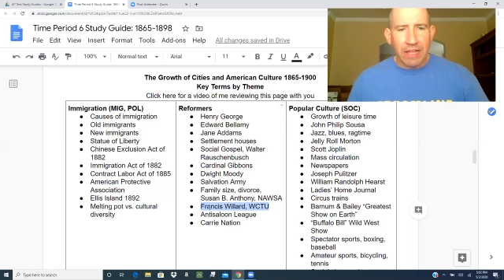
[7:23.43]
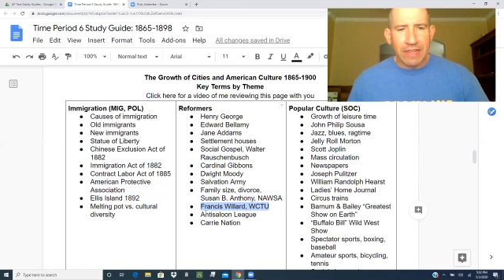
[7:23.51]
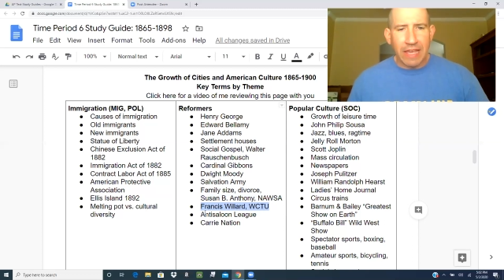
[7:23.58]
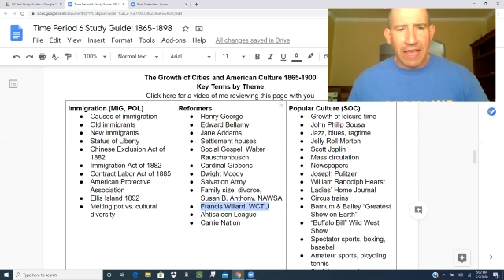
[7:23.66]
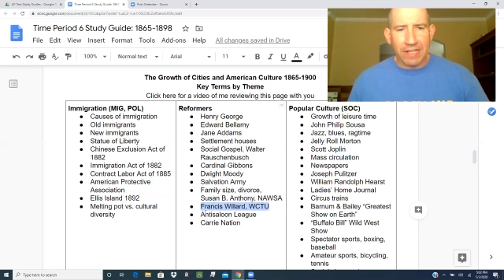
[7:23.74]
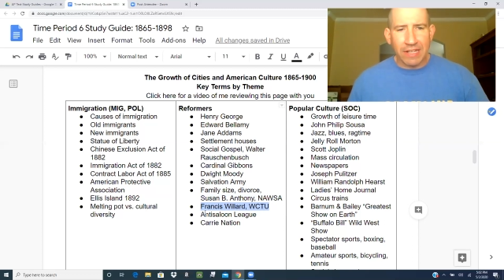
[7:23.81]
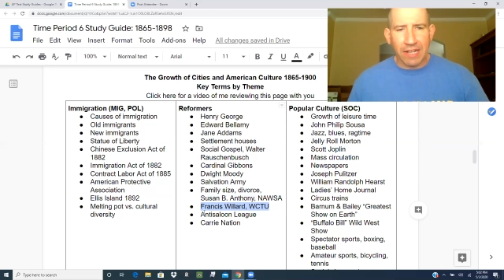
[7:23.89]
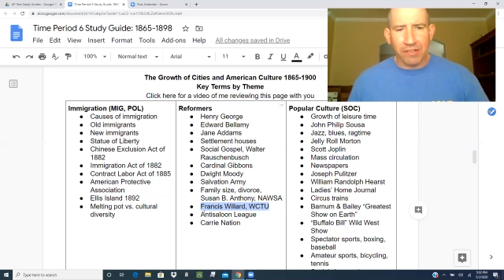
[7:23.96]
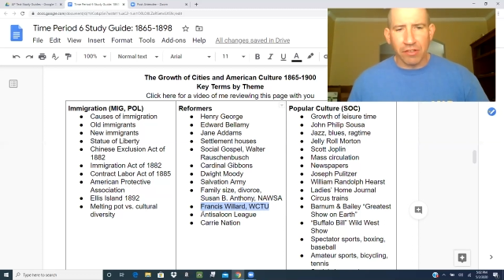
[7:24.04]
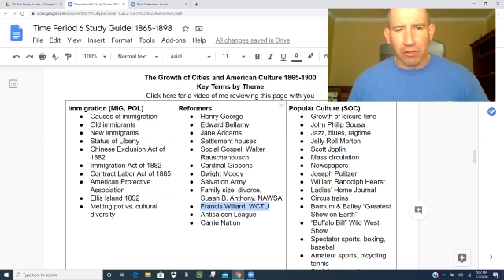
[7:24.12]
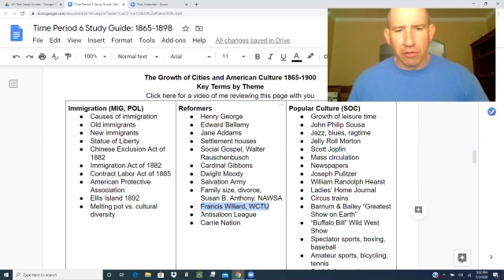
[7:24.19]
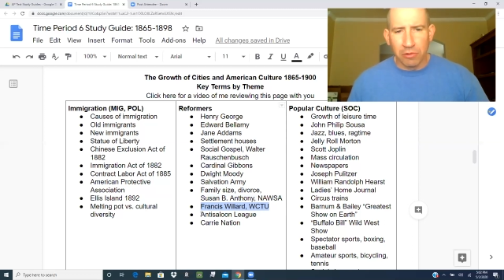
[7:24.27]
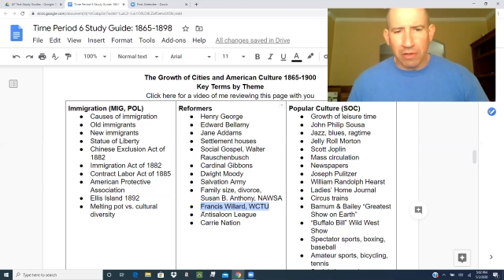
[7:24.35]
The
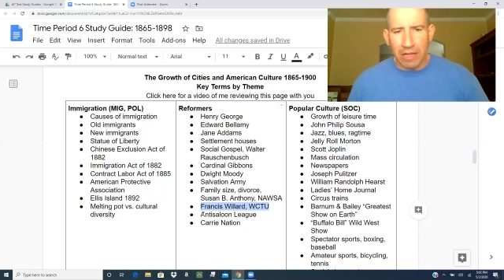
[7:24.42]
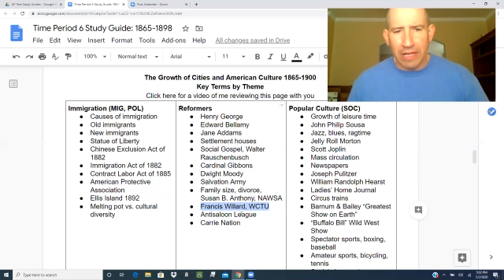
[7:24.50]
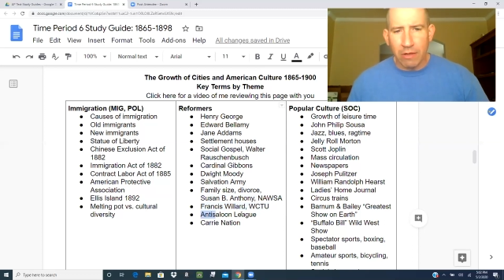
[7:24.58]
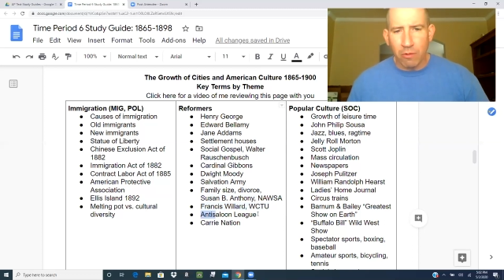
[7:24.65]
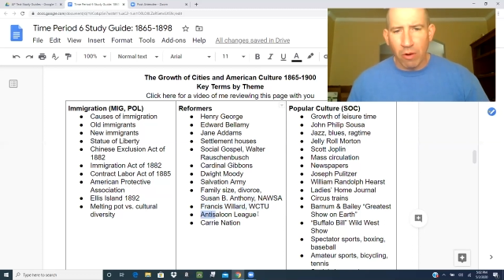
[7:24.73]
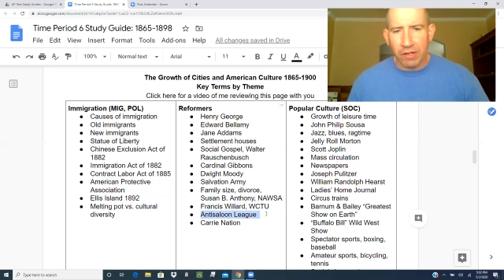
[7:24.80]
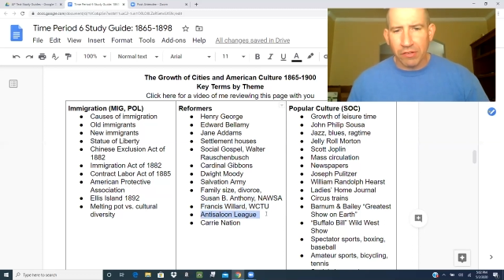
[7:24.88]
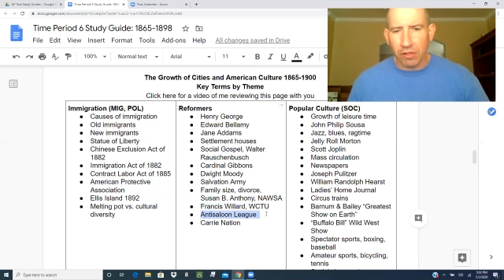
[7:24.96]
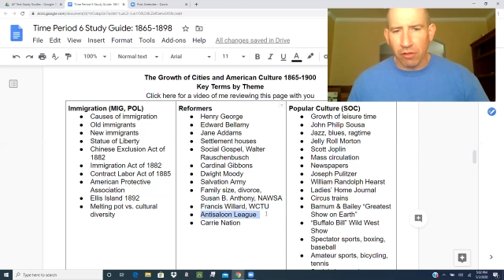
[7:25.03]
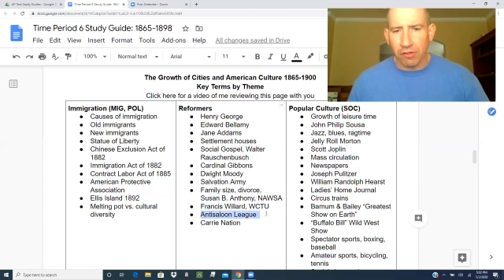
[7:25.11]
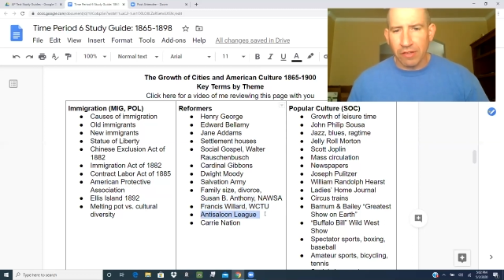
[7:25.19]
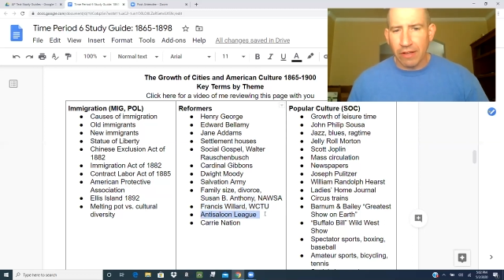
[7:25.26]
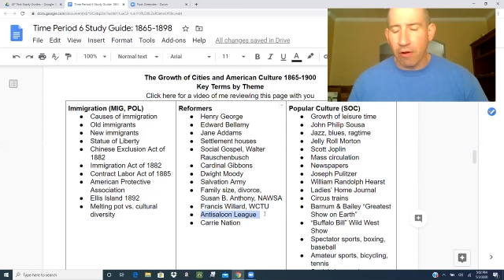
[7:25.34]
Anti-Saloon League wants to
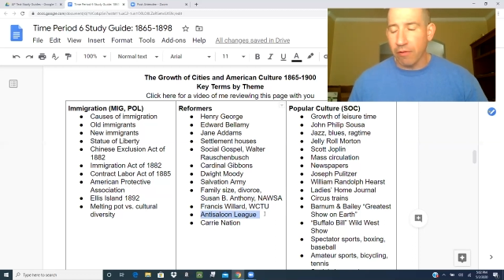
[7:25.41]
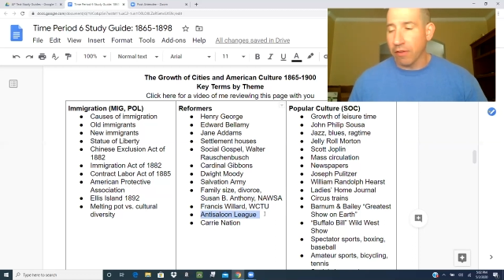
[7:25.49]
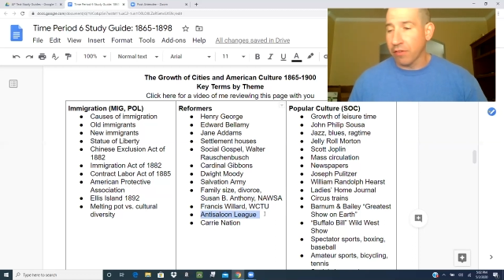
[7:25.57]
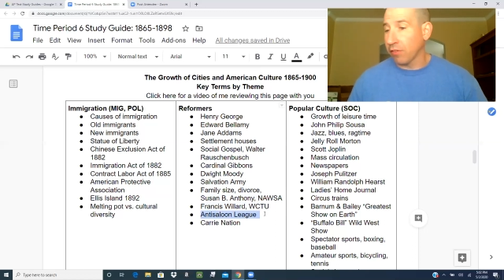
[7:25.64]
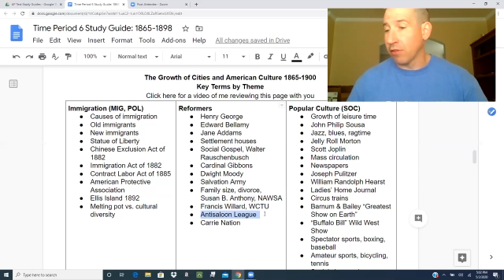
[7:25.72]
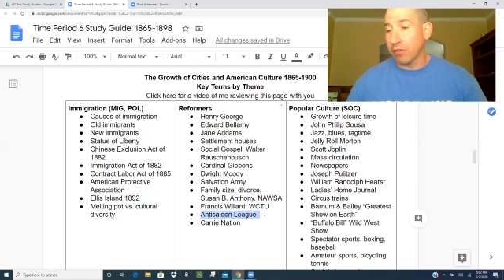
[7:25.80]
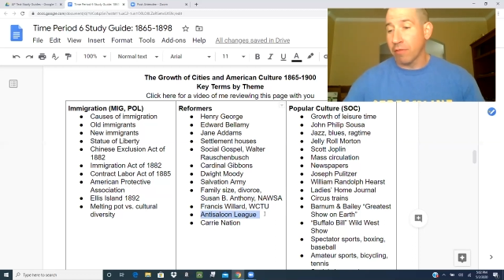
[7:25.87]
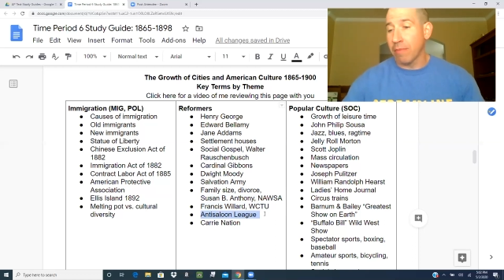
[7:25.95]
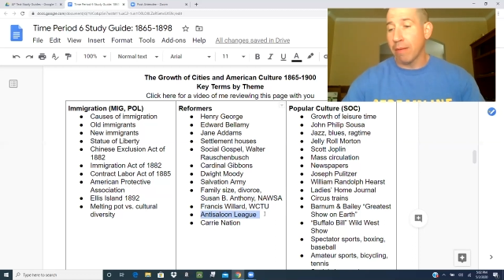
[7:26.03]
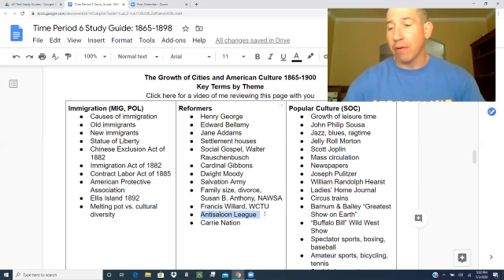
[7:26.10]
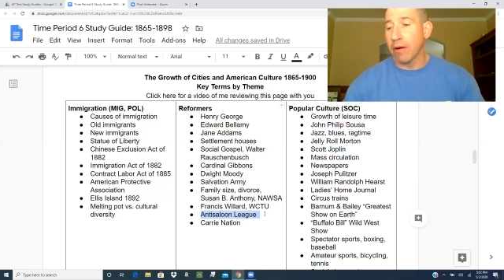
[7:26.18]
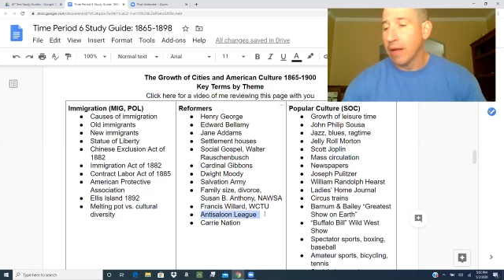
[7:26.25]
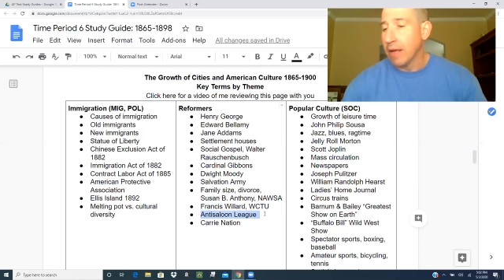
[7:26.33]
close down all the saloons.
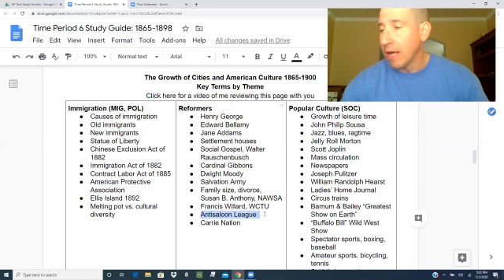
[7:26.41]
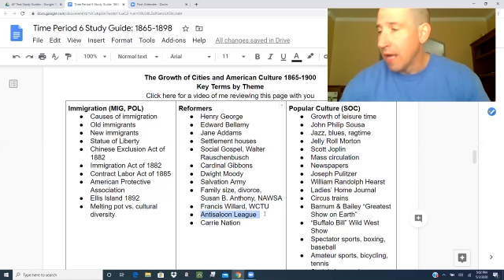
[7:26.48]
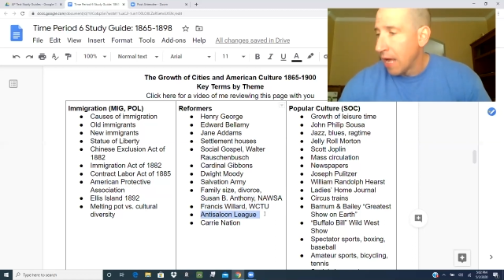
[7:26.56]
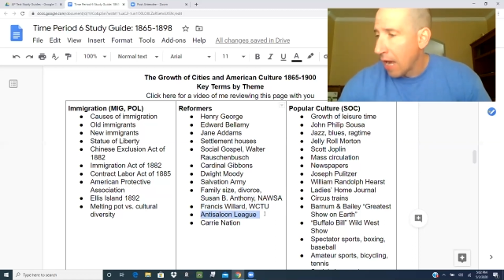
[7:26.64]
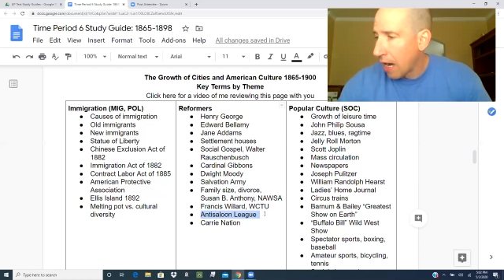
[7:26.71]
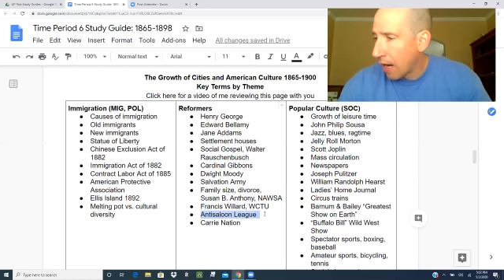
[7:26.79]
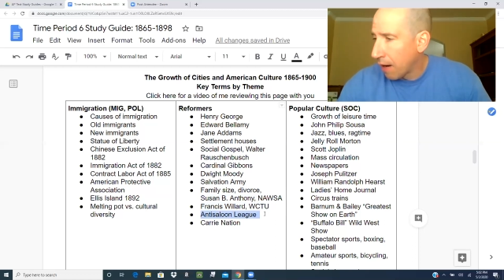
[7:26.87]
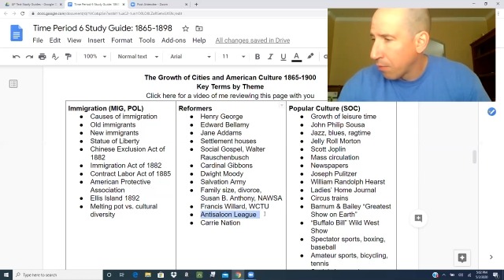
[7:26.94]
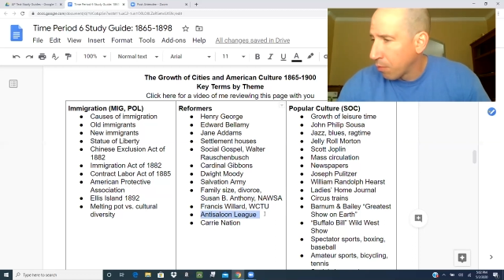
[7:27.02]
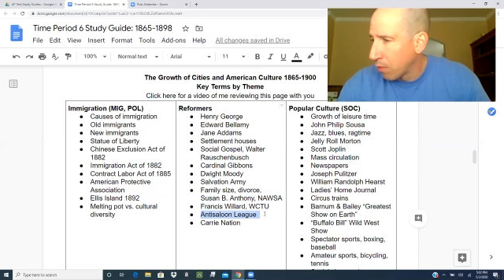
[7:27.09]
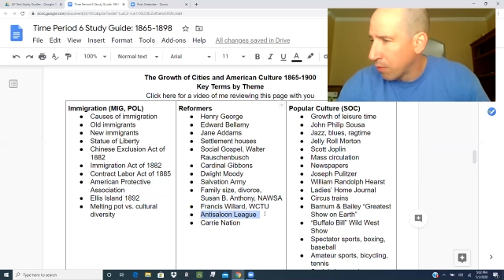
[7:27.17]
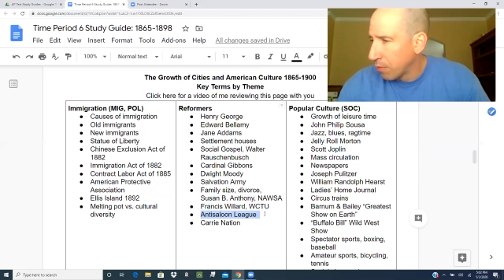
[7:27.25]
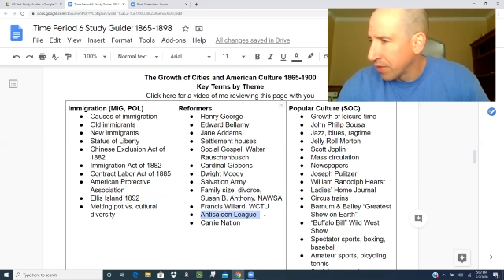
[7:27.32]
Remember,
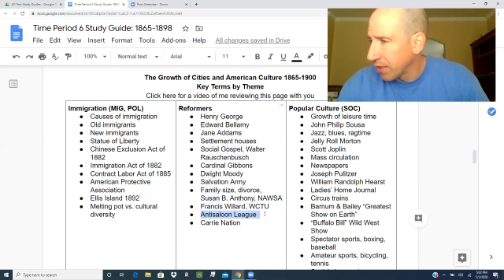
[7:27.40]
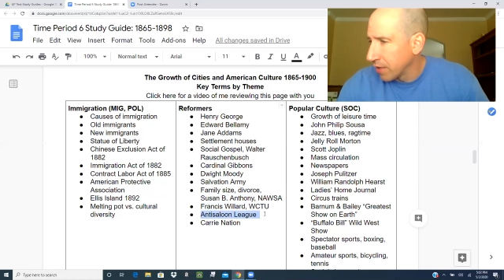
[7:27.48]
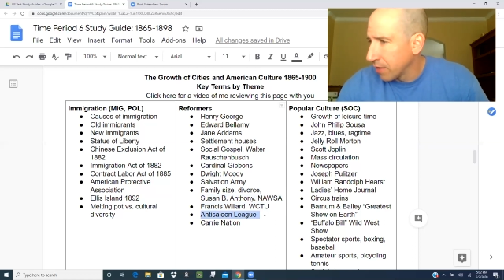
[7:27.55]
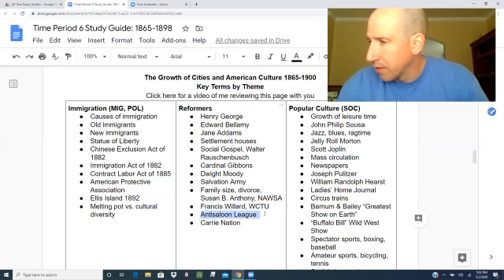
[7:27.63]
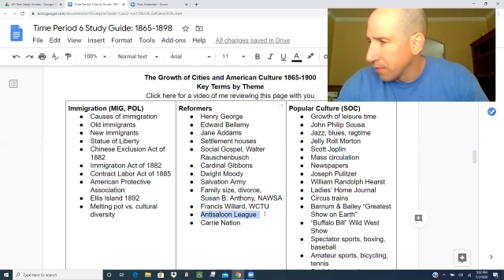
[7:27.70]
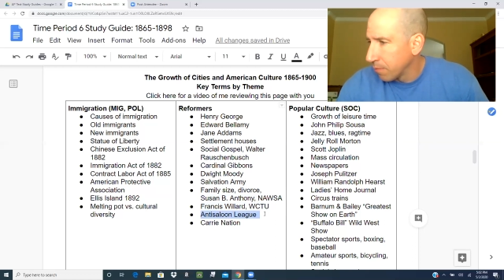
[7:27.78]
what was it?